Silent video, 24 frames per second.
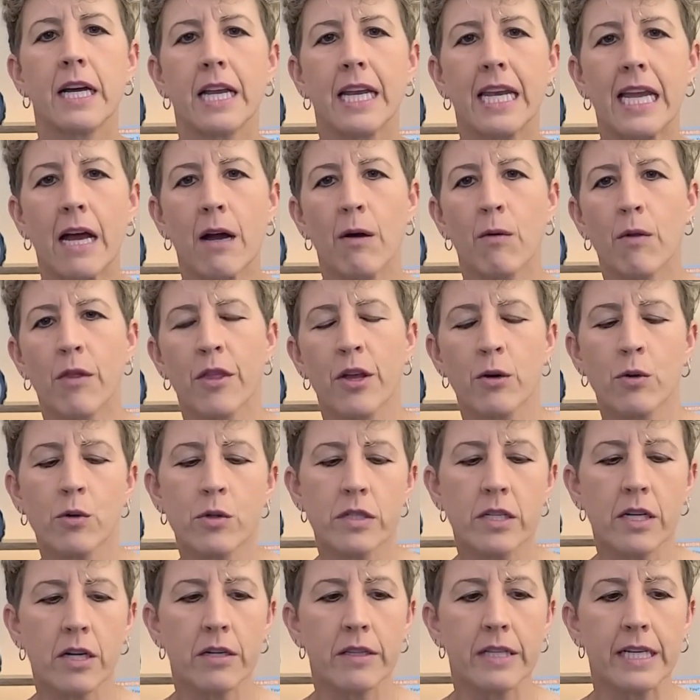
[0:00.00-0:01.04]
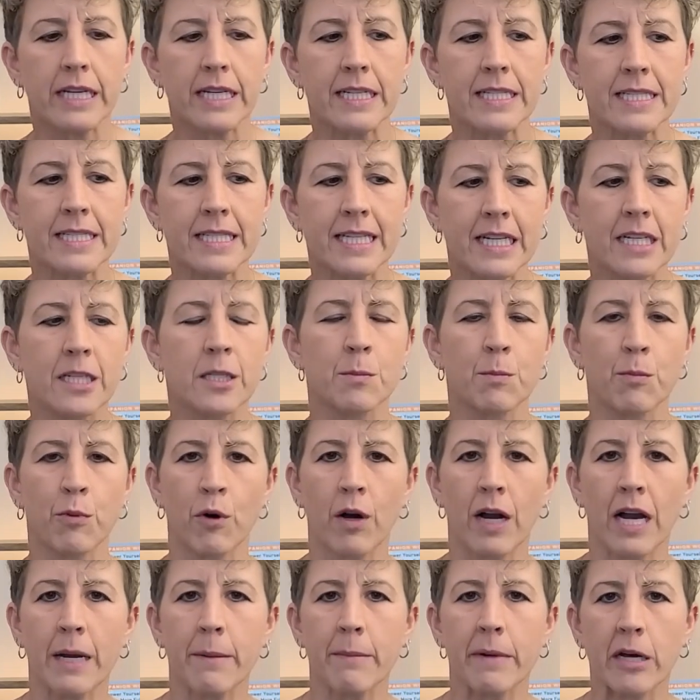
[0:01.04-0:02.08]
Now, those are the 6
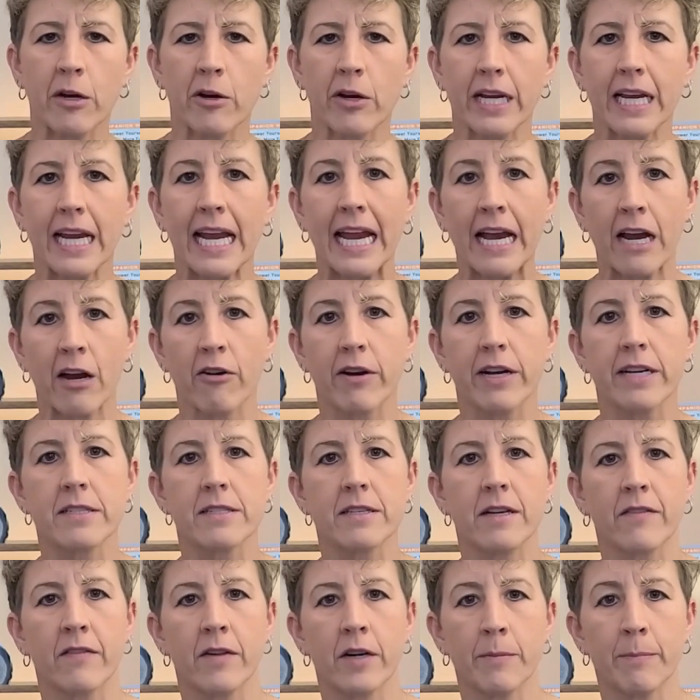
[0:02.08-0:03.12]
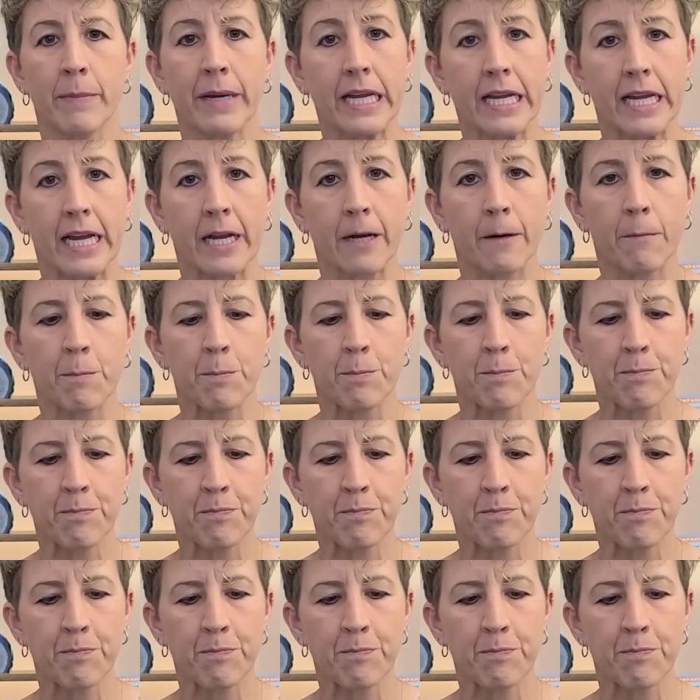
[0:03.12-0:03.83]
primary areas of our being.